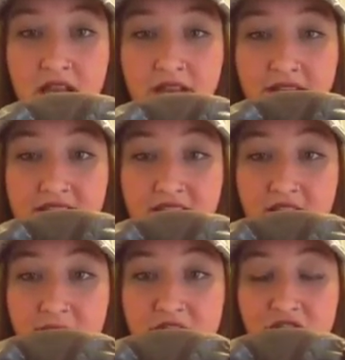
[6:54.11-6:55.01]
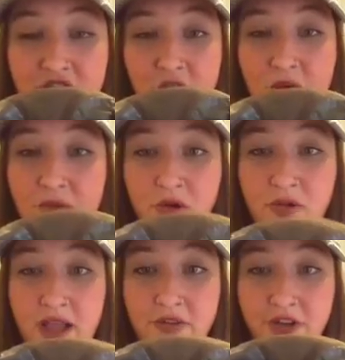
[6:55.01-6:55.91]
These clips don't pull
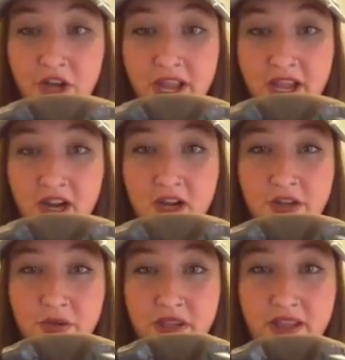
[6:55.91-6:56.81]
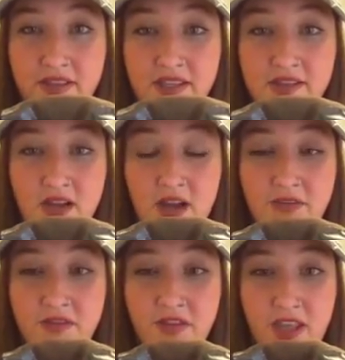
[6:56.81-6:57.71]
out your hair. You can get these off
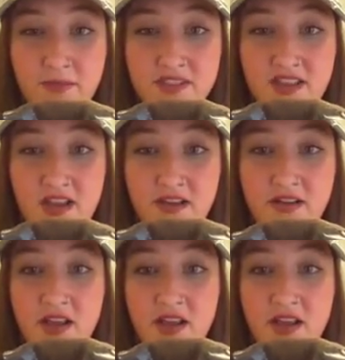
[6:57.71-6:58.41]
of Amazon.